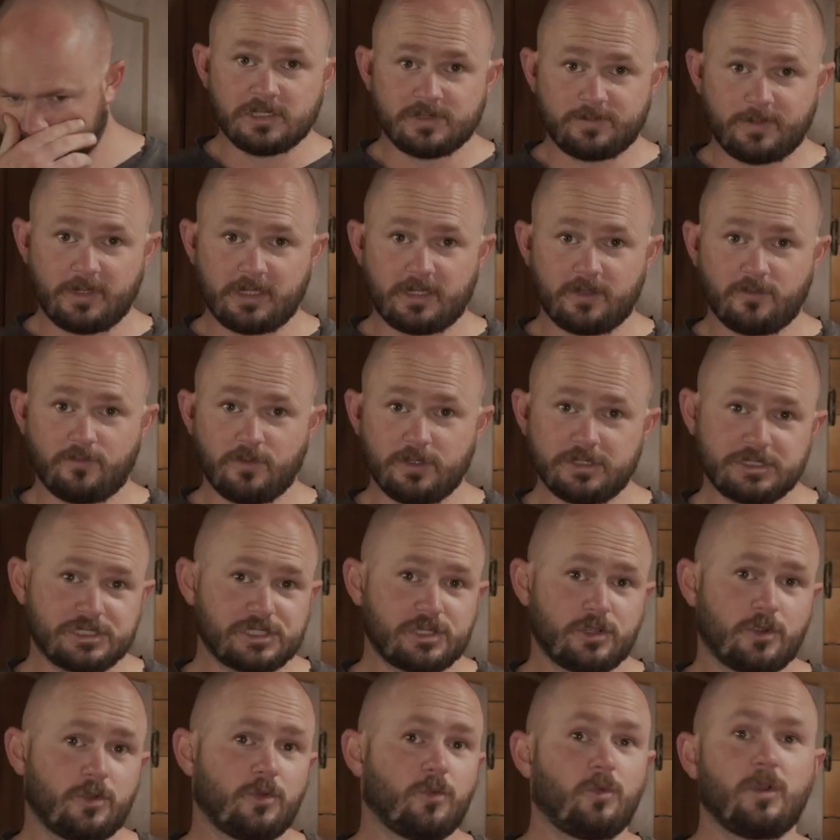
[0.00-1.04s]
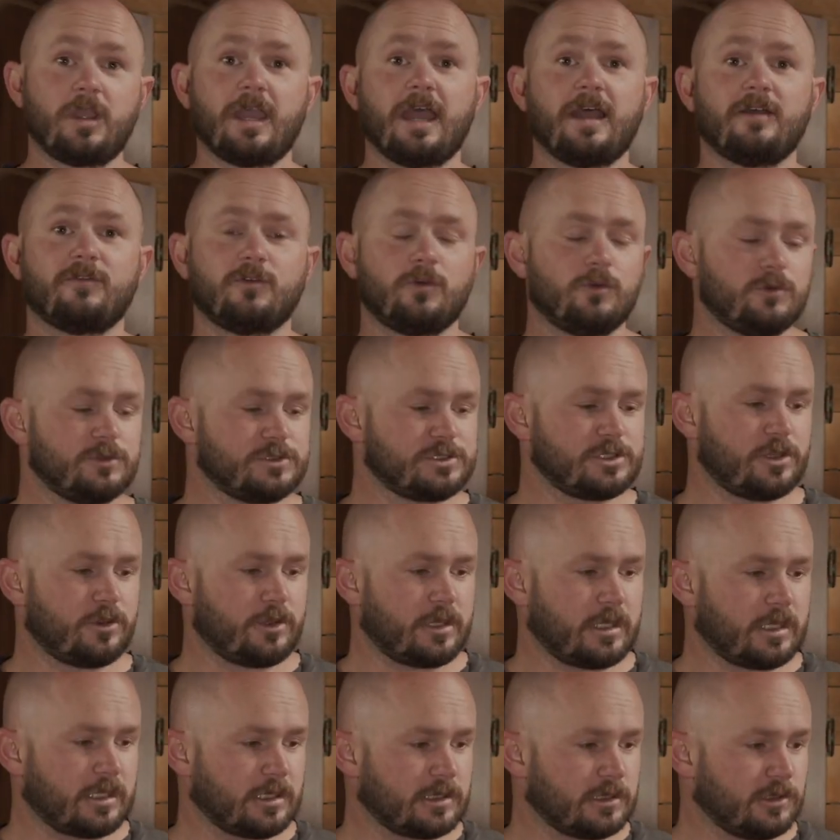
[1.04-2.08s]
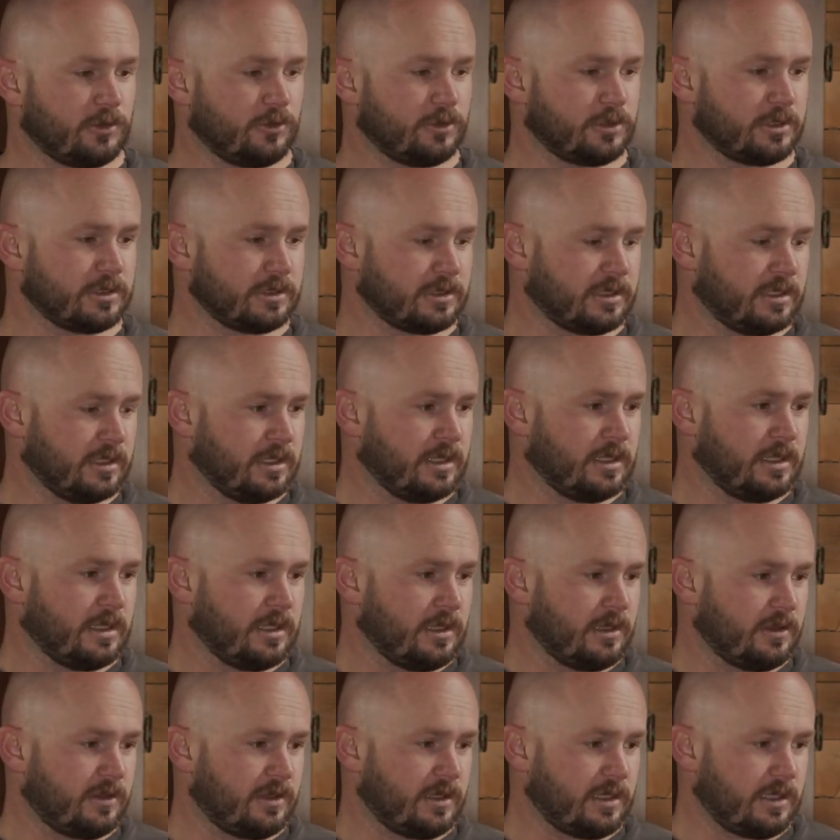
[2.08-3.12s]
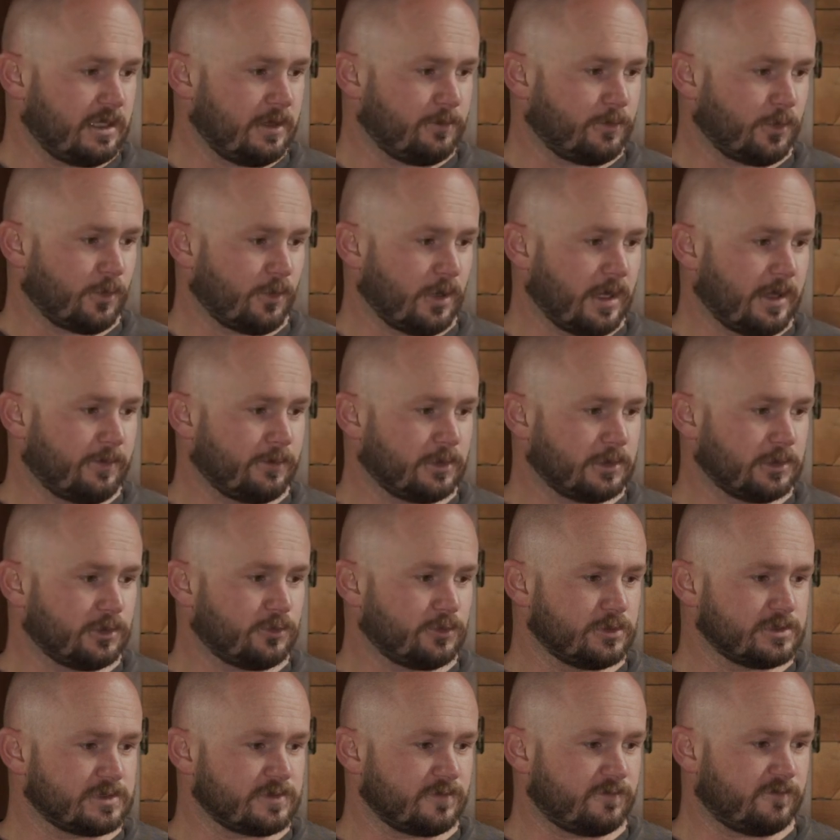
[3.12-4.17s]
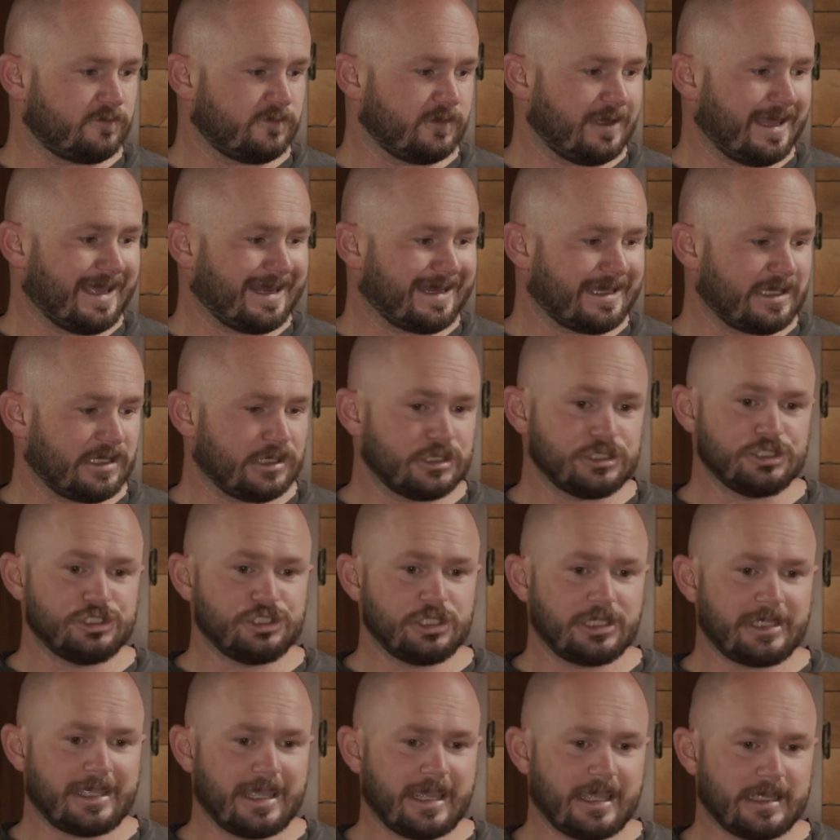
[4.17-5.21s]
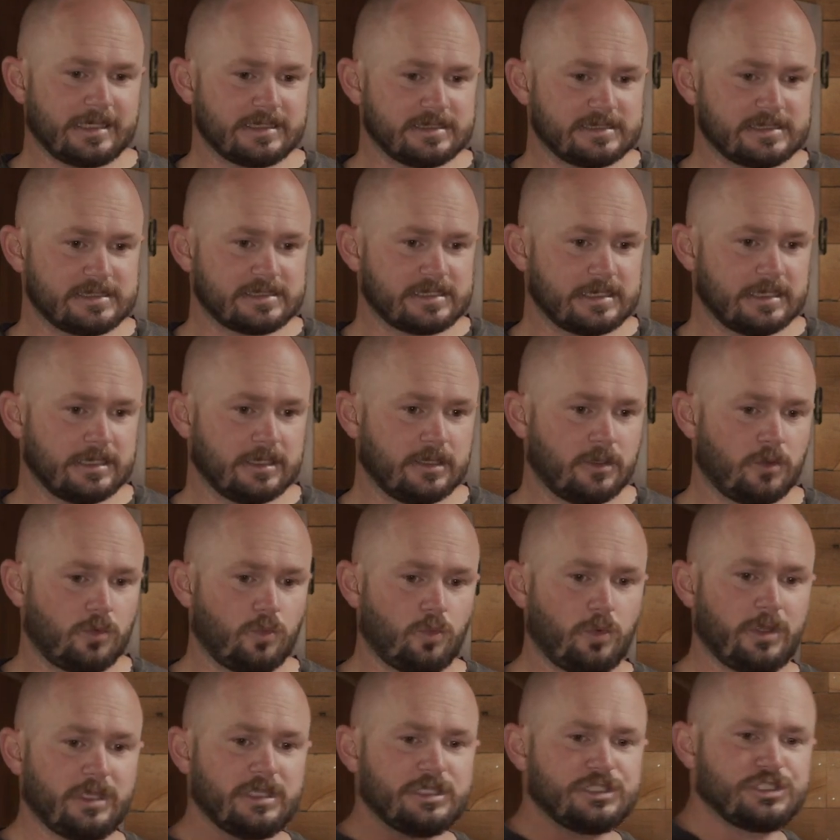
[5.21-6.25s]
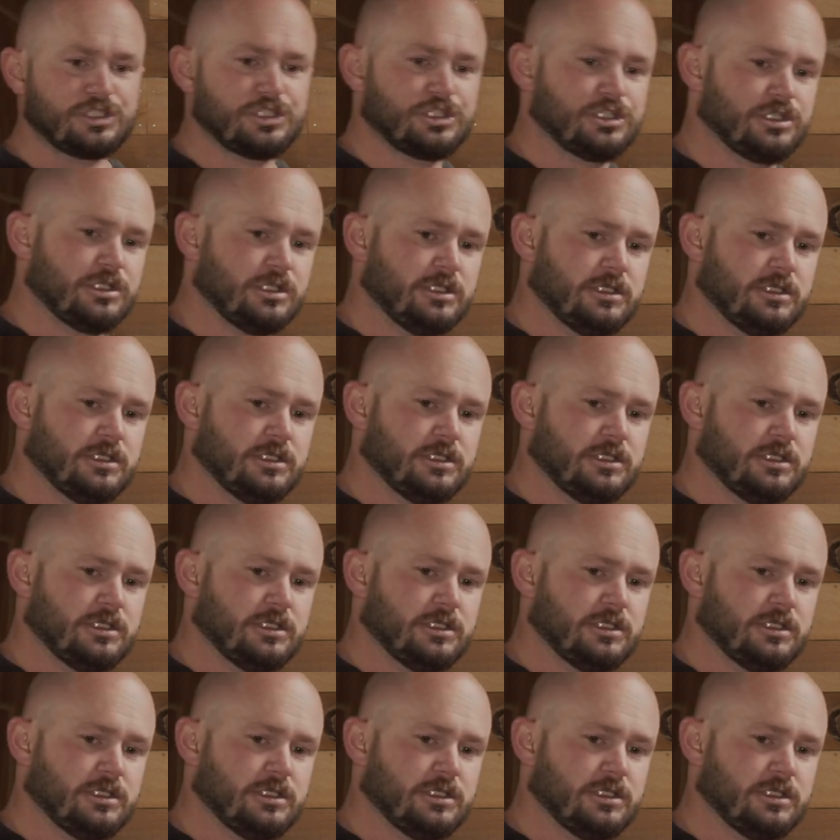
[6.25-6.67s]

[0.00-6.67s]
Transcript: Speaking of which, we have also included the Baramba Lures flatty jig heads, which